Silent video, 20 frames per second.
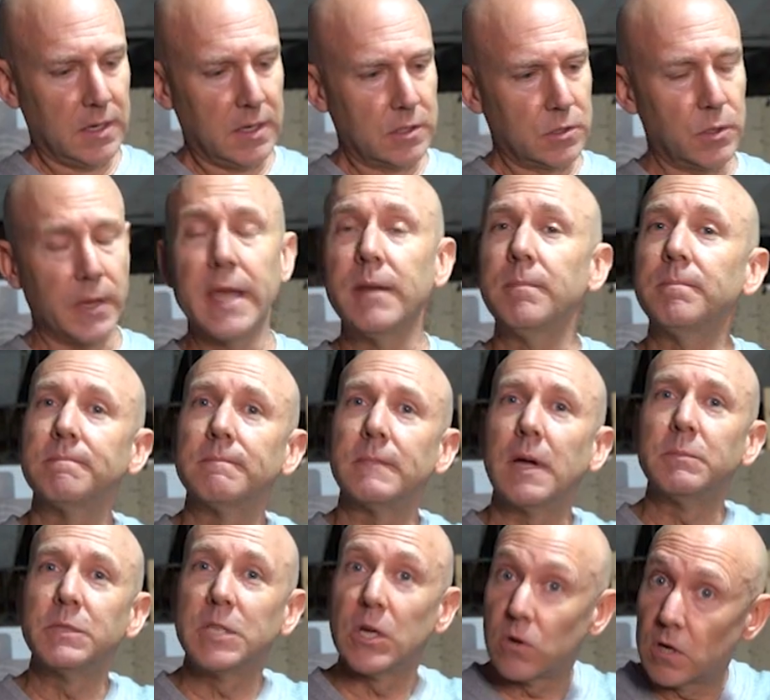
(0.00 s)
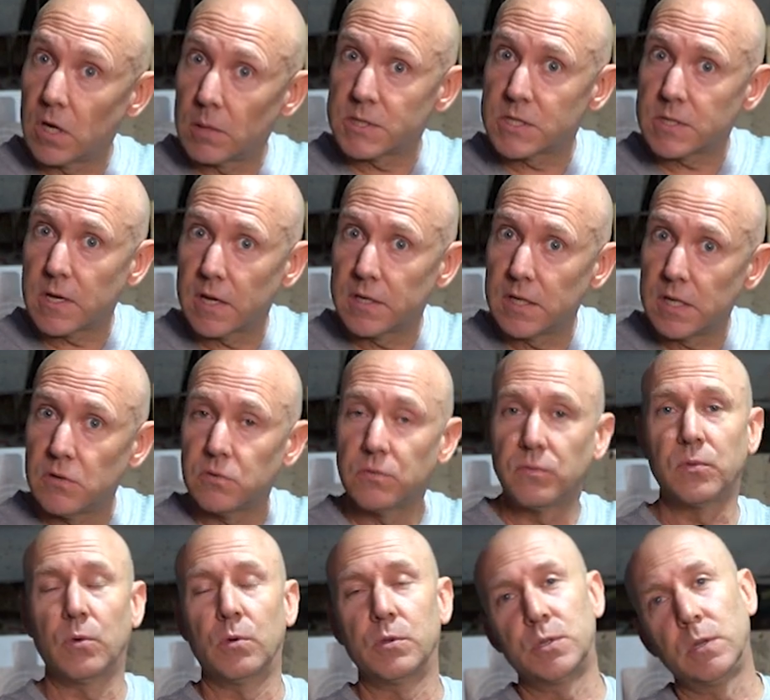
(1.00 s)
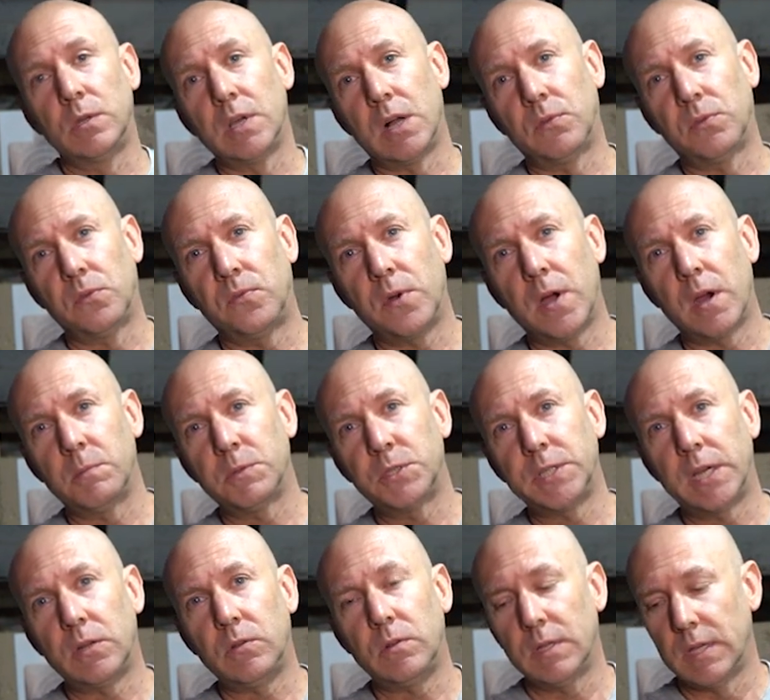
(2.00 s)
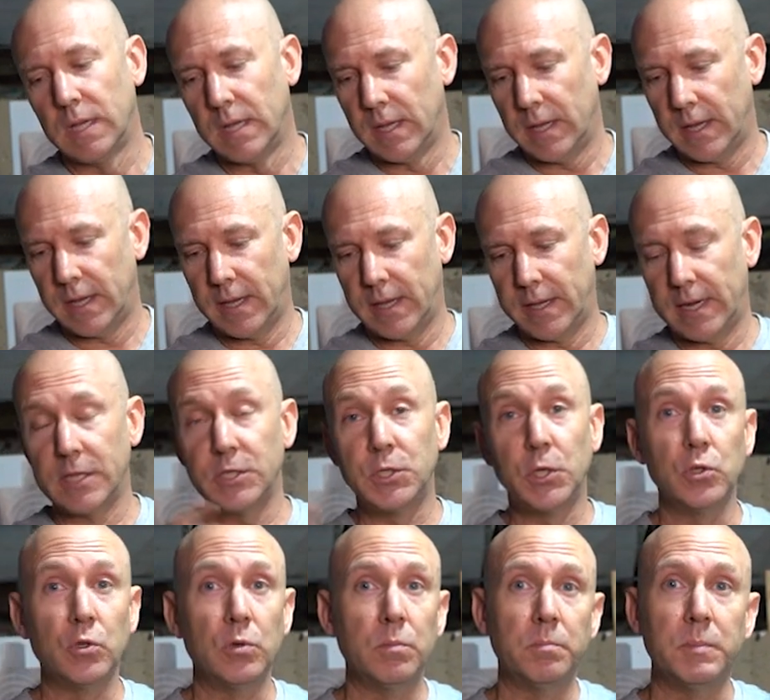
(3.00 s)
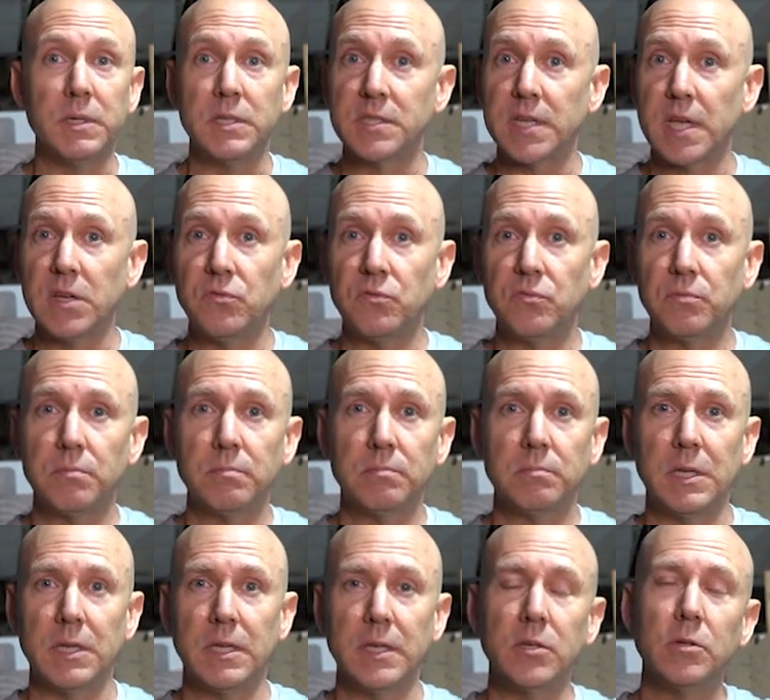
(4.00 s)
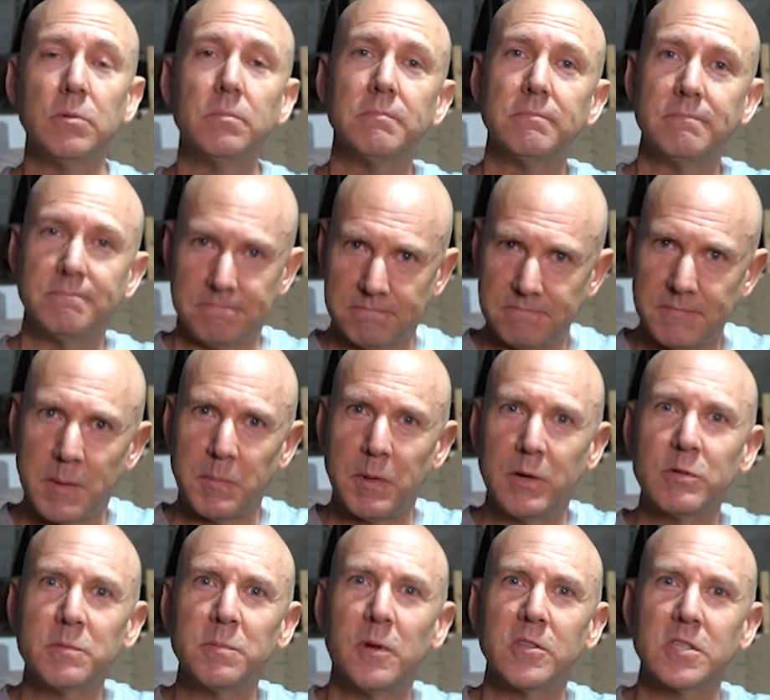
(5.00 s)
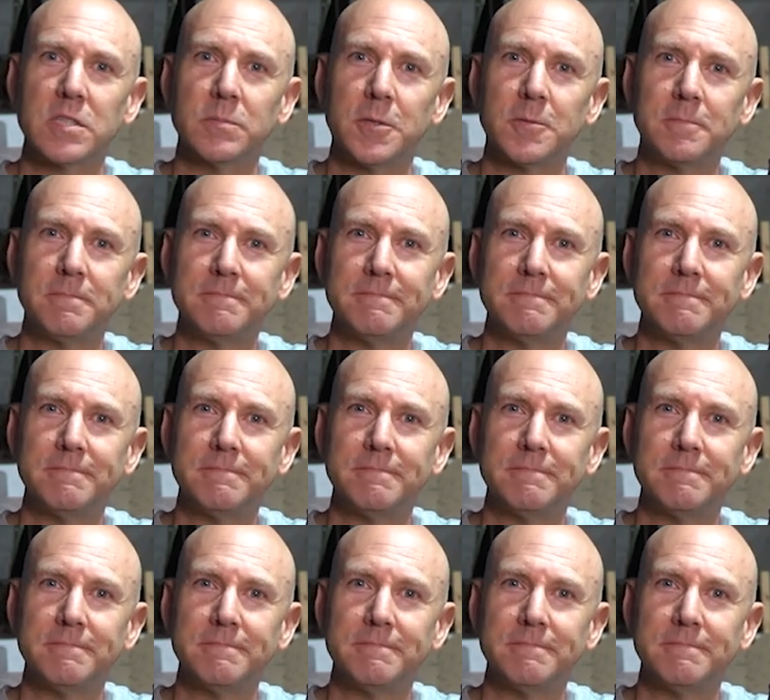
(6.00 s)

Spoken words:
So again, I'm Jared Labuskaghni for Zulu Alpha Firearms Channel, and as usual, be safe, be legal, and be responsible.